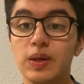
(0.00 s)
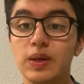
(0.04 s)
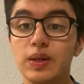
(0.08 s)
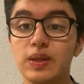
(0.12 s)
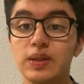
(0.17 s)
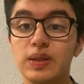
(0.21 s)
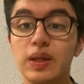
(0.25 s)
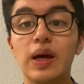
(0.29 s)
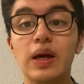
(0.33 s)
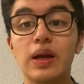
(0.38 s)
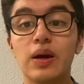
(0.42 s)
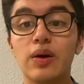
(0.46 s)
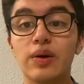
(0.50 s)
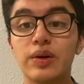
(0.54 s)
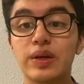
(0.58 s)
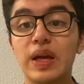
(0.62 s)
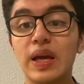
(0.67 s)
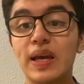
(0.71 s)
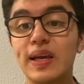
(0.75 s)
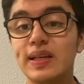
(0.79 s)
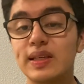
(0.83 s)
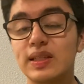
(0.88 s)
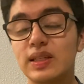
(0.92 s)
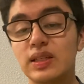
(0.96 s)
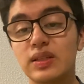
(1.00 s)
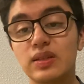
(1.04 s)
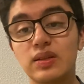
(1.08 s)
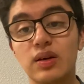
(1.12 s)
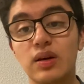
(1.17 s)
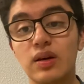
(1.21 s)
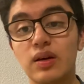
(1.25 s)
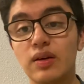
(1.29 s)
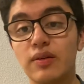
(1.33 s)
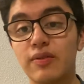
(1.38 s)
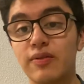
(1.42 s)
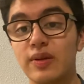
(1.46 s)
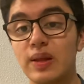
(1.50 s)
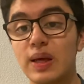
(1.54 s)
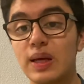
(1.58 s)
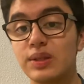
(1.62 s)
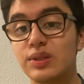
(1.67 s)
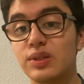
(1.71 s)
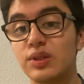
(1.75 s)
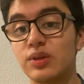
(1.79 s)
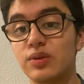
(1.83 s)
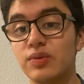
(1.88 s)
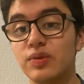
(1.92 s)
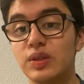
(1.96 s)
that our case is on a flat
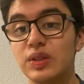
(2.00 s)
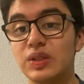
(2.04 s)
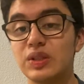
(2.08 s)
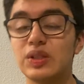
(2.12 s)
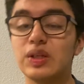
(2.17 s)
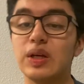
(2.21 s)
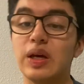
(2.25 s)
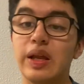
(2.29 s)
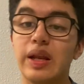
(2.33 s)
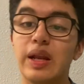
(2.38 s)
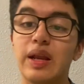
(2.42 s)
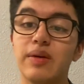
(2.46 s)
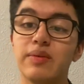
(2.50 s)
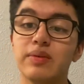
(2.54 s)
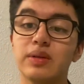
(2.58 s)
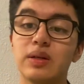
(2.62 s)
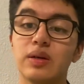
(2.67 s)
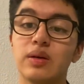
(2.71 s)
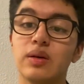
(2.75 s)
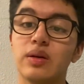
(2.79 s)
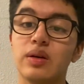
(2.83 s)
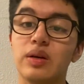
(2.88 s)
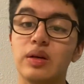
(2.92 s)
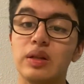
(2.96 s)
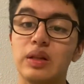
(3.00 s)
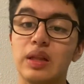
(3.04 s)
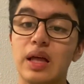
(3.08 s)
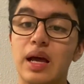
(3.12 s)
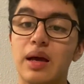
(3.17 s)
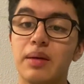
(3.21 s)
surface and never on our lap.